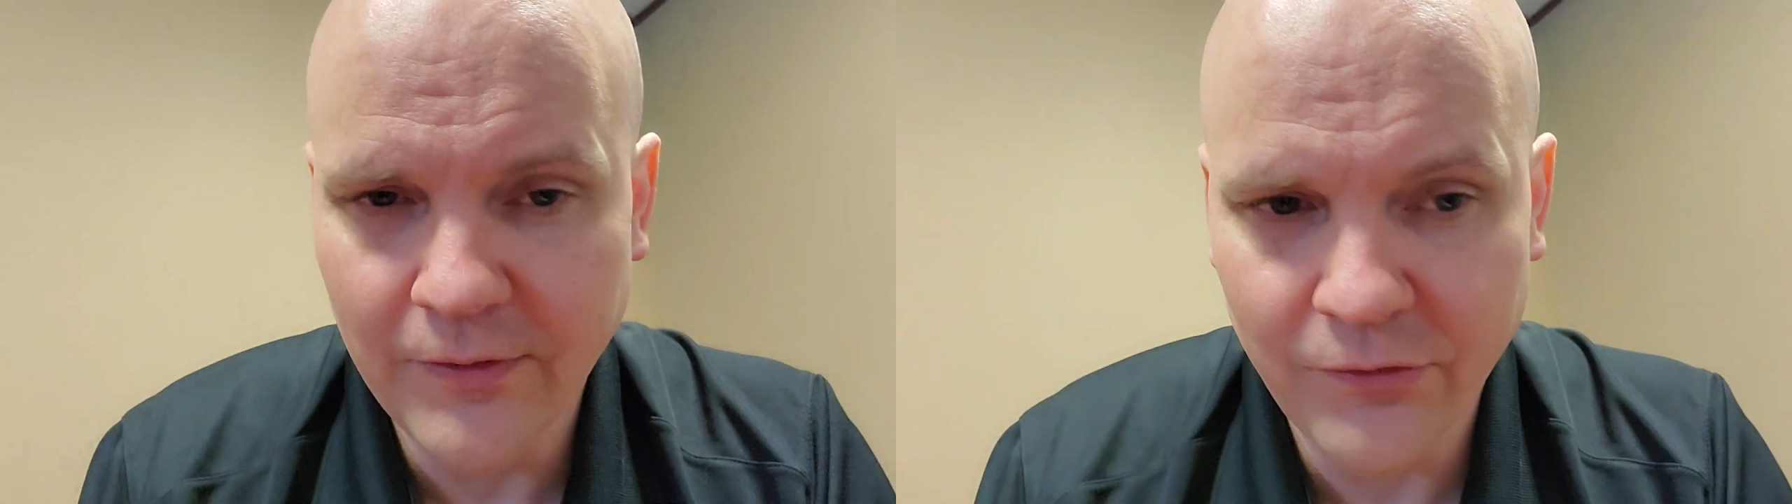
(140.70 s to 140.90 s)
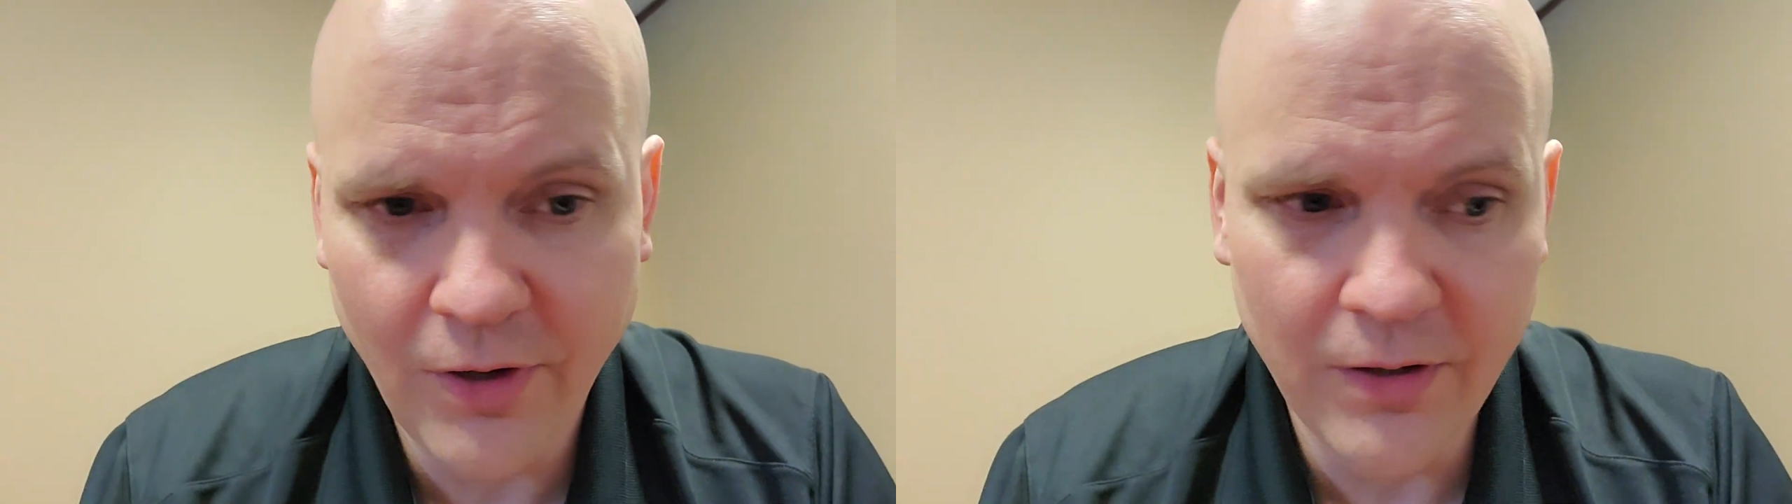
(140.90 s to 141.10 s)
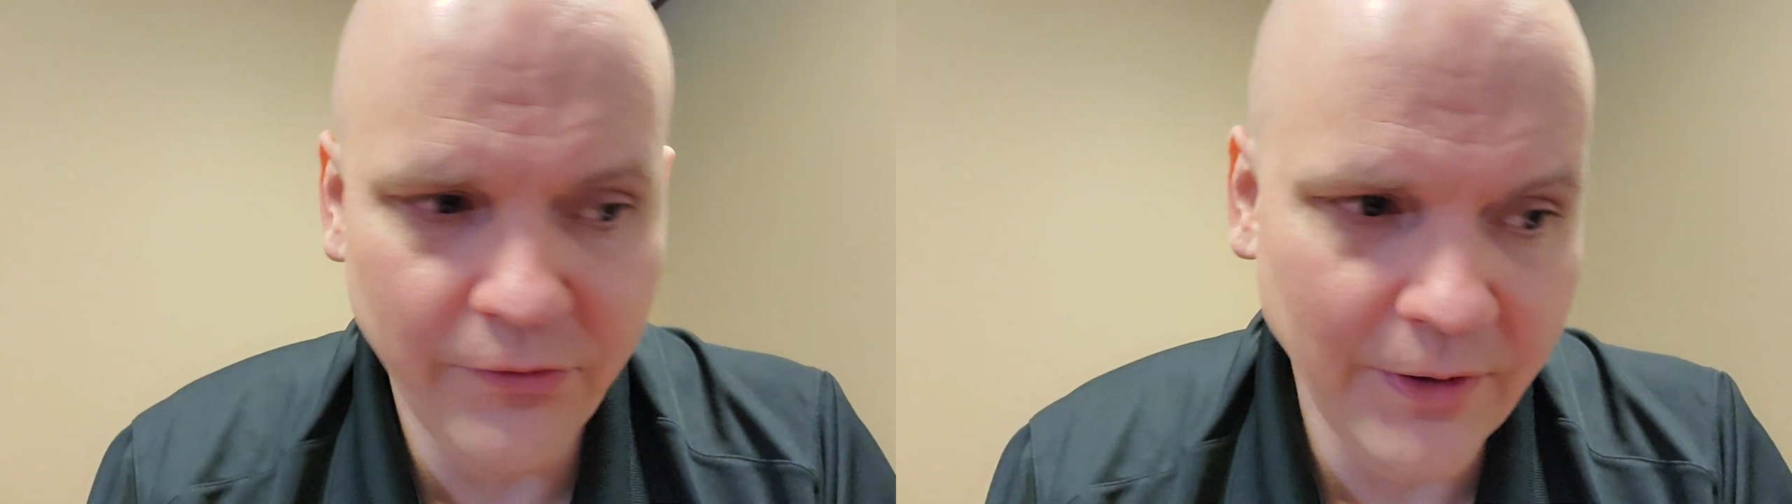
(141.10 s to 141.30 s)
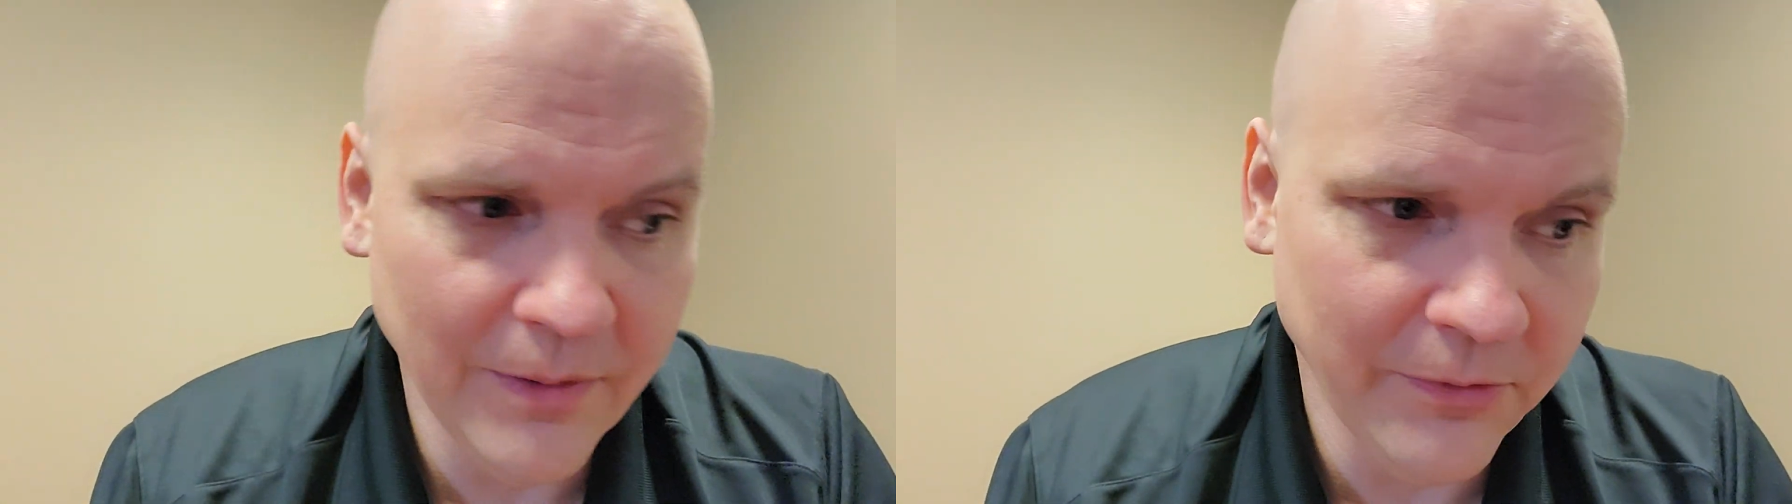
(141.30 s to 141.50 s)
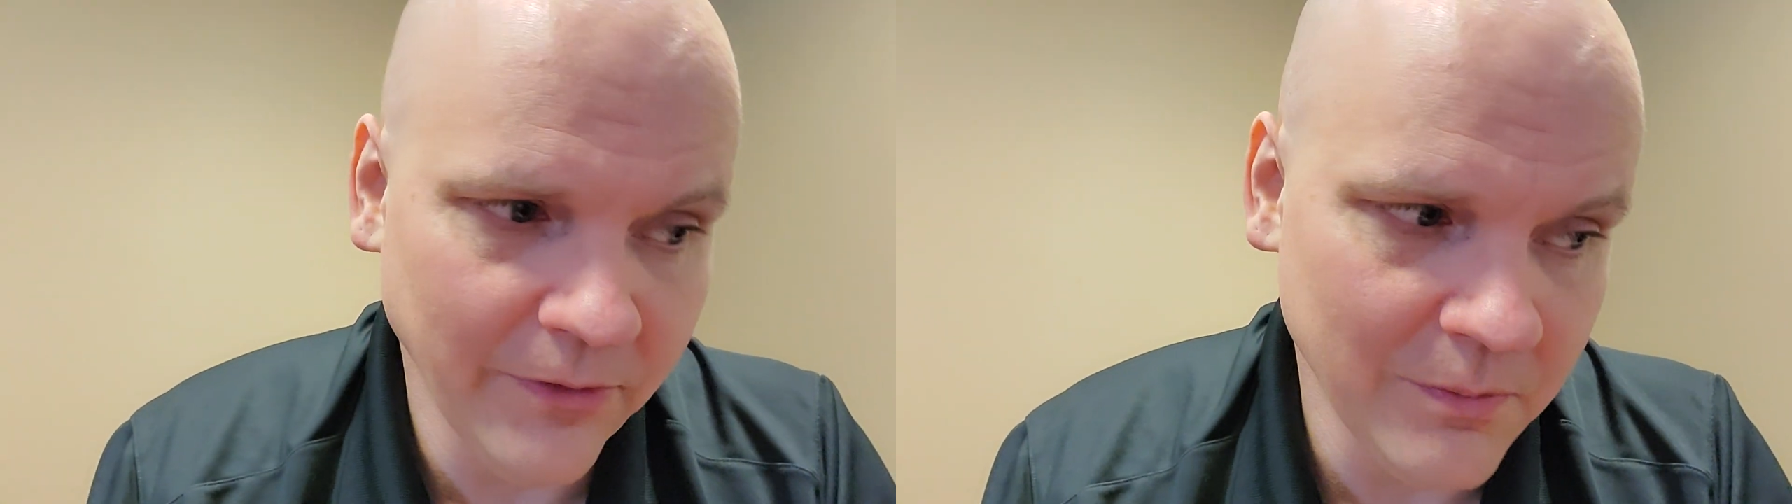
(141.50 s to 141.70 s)
these
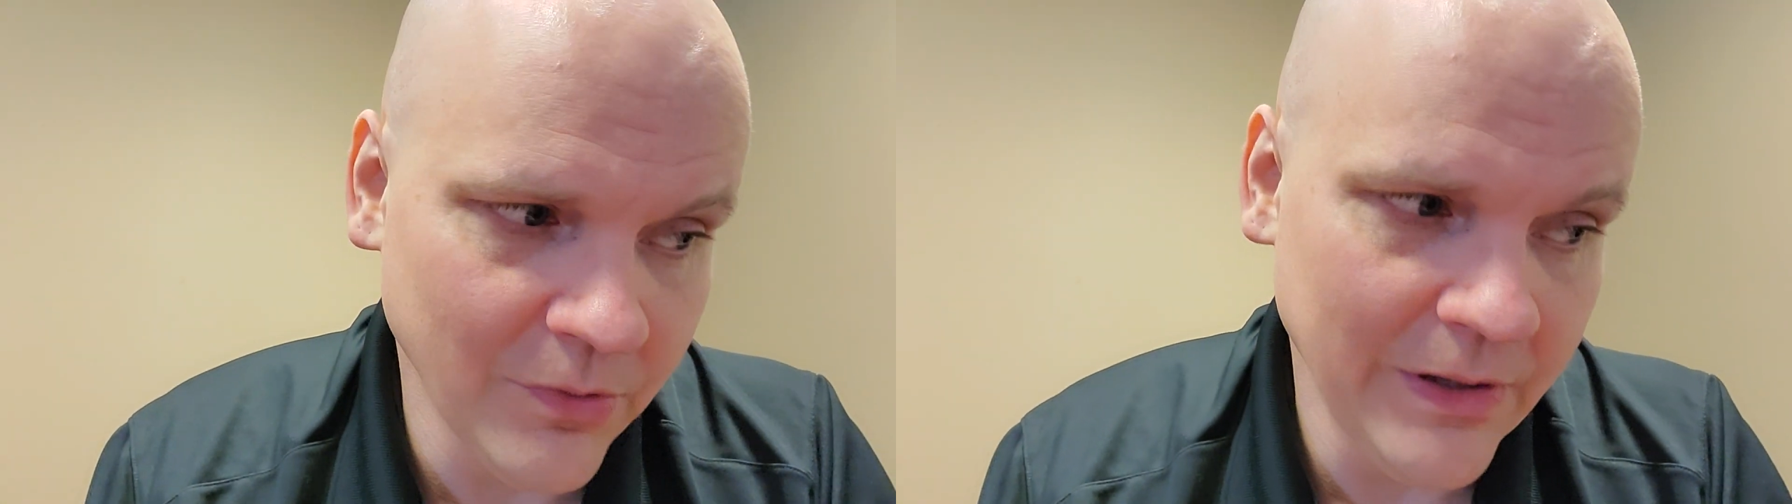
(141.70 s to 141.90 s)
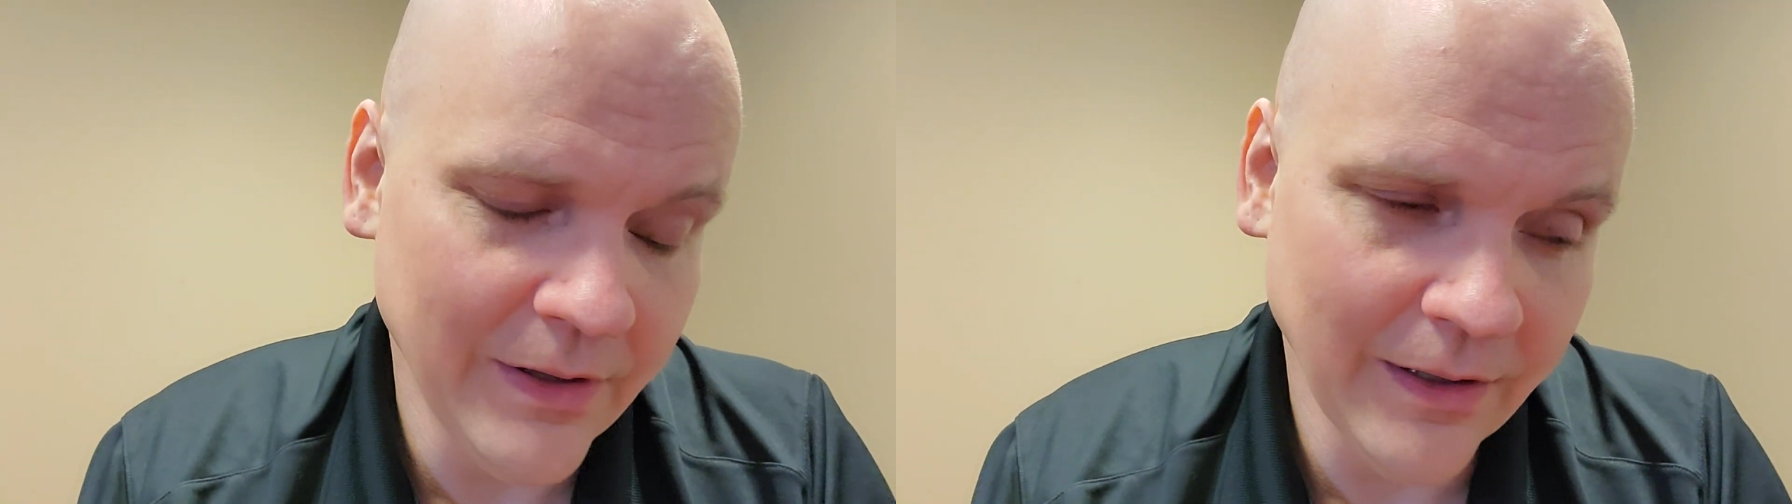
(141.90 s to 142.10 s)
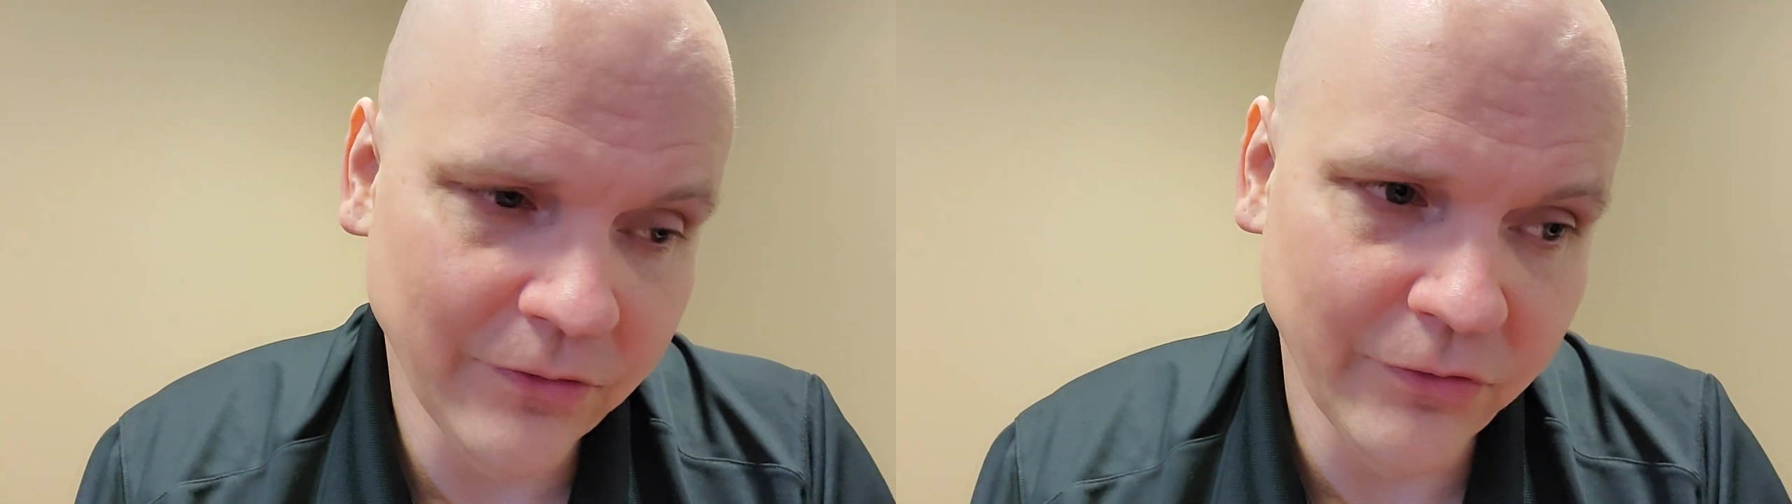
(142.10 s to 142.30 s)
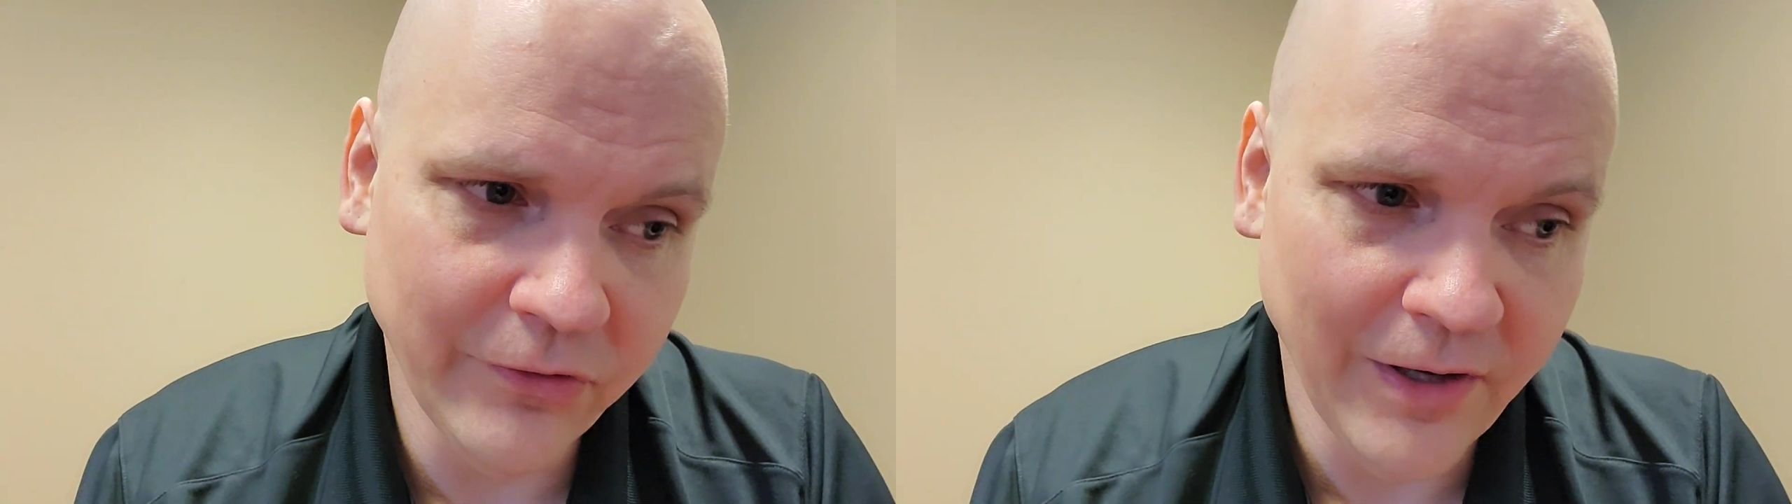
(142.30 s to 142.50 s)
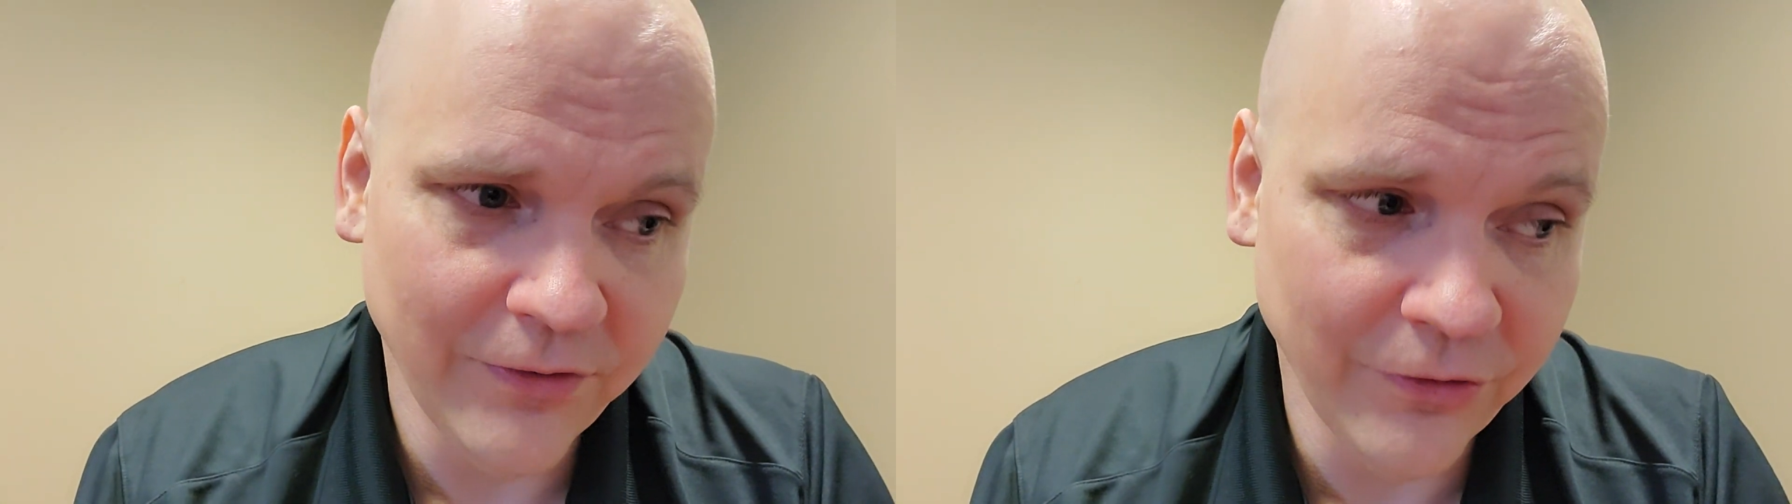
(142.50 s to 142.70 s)
concepts like breathing
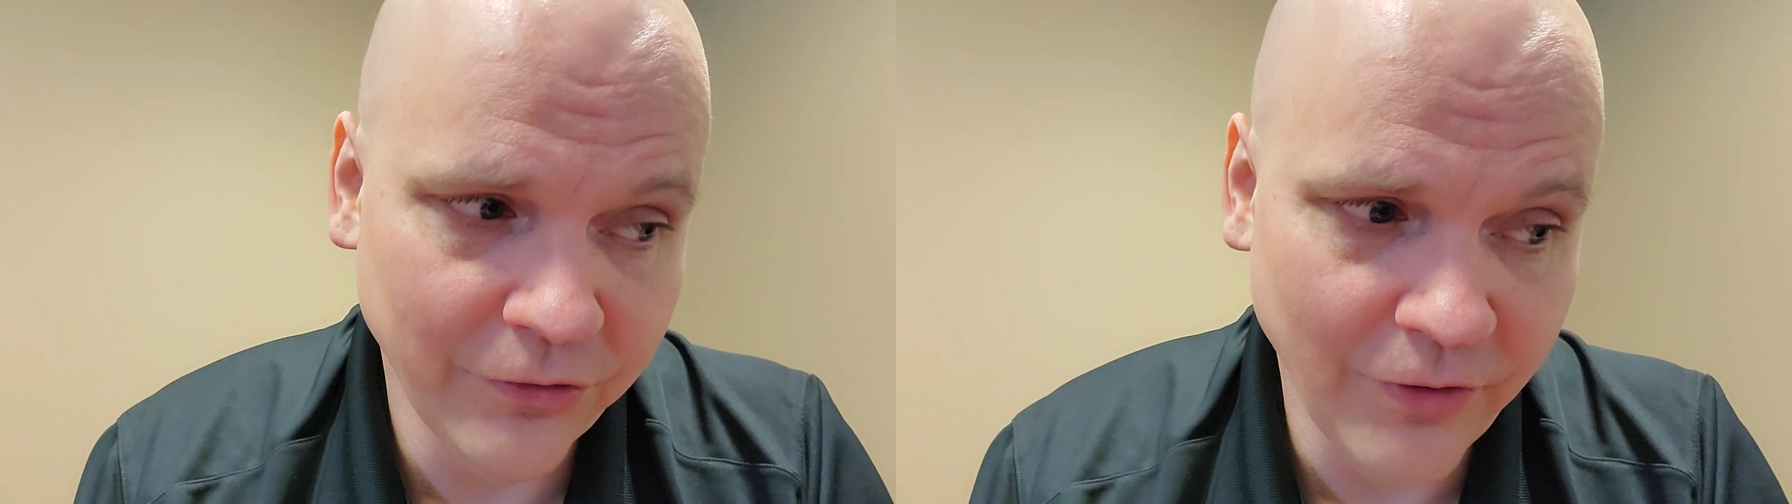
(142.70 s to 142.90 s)
exercises,